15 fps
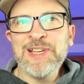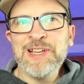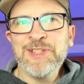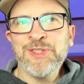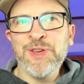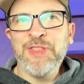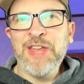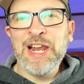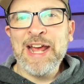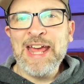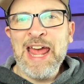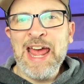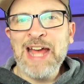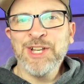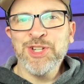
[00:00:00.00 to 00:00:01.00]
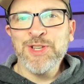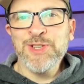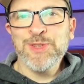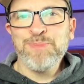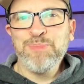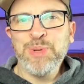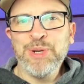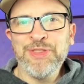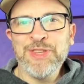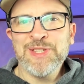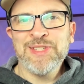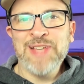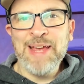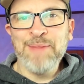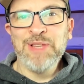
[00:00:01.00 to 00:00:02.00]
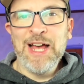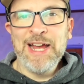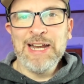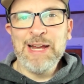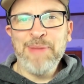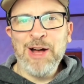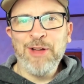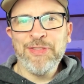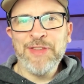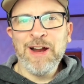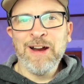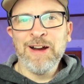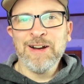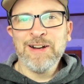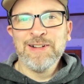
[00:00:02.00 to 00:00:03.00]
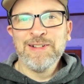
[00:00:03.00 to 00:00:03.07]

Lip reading: so that I can't just put the same lineup out there